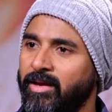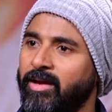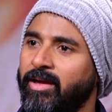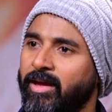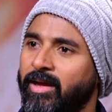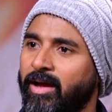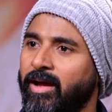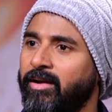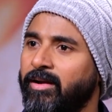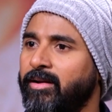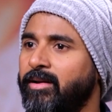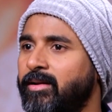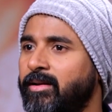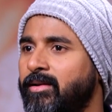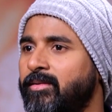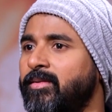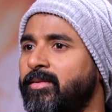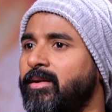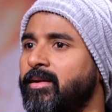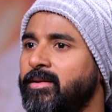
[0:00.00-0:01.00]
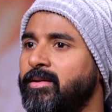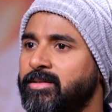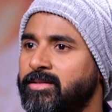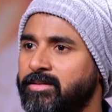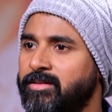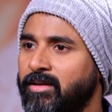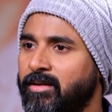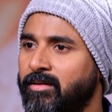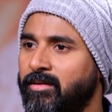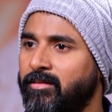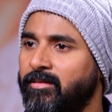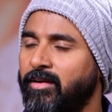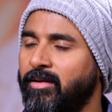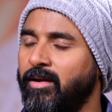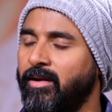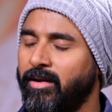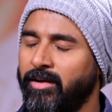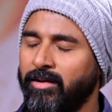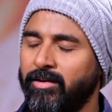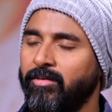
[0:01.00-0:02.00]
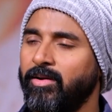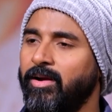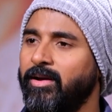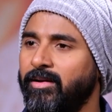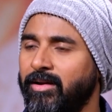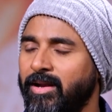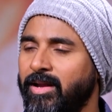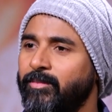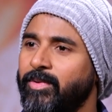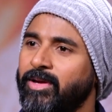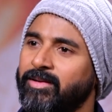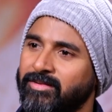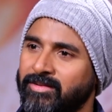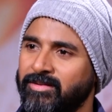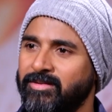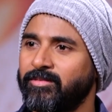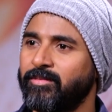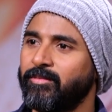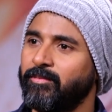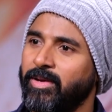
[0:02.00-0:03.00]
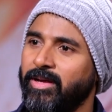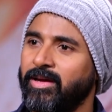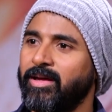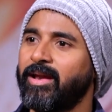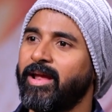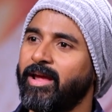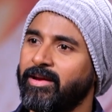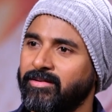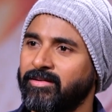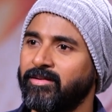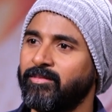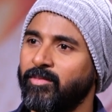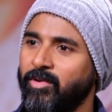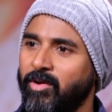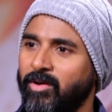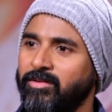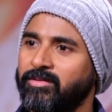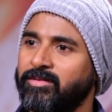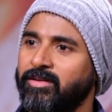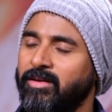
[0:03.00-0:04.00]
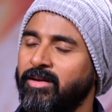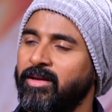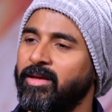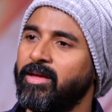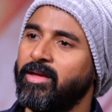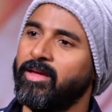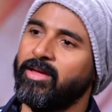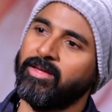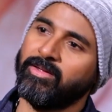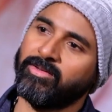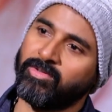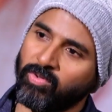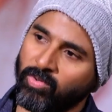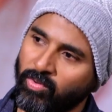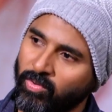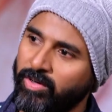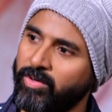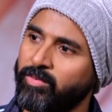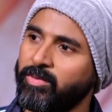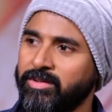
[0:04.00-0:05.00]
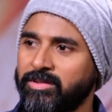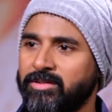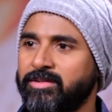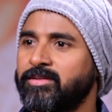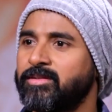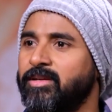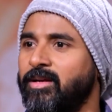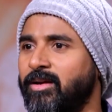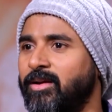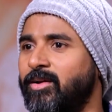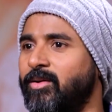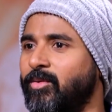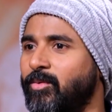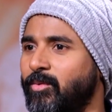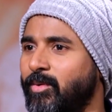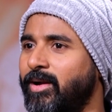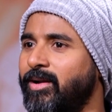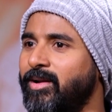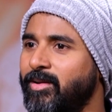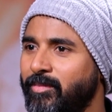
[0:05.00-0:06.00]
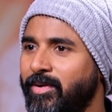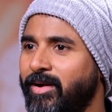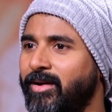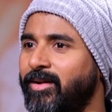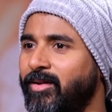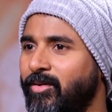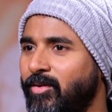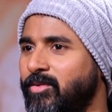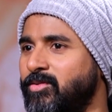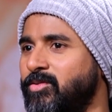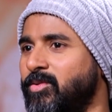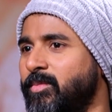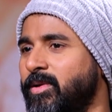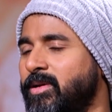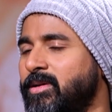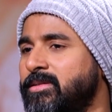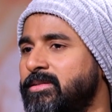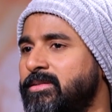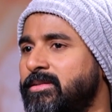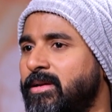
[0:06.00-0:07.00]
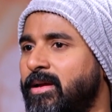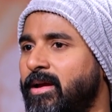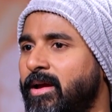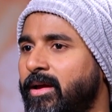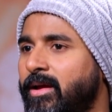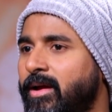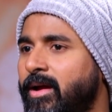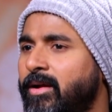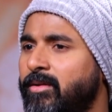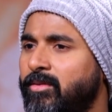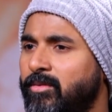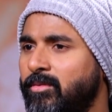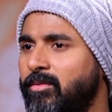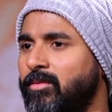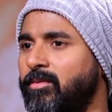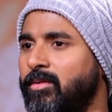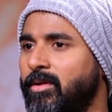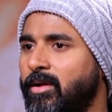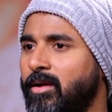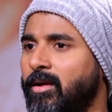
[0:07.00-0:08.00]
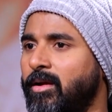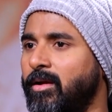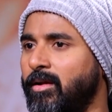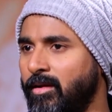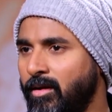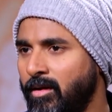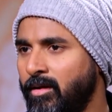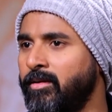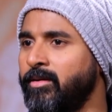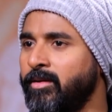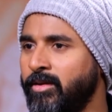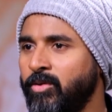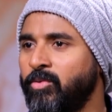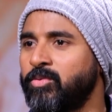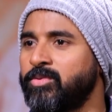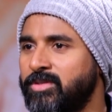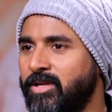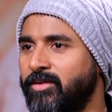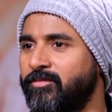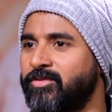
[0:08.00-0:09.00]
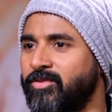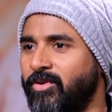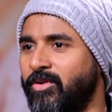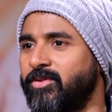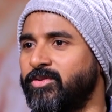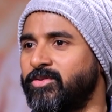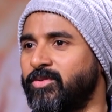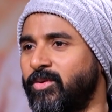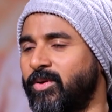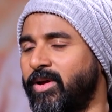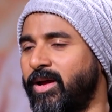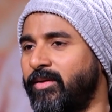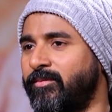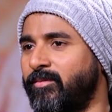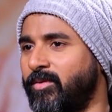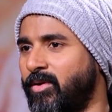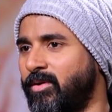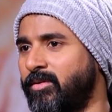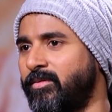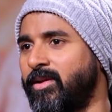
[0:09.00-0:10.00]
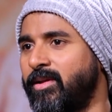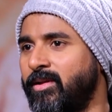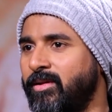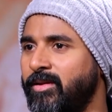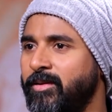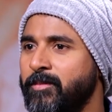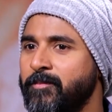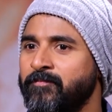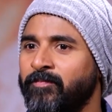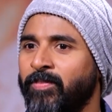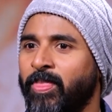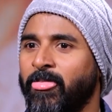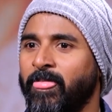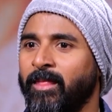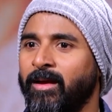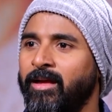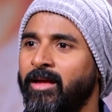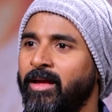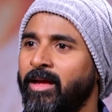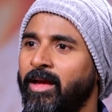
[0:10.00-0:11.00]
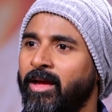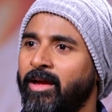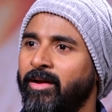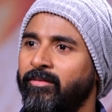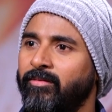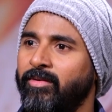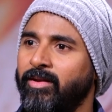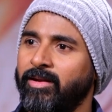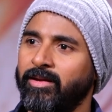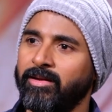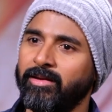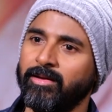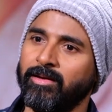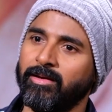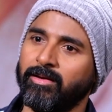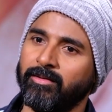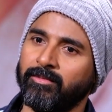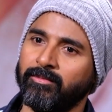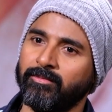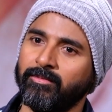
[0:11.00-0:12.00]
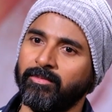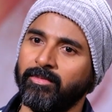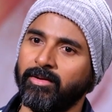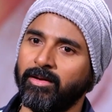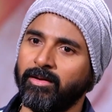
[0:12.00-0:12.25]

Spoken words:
Yeah, and interval and climax is bigger action blocks. So, it was quite demanding also because I had to learn new steps also. I'm not very, very, I'm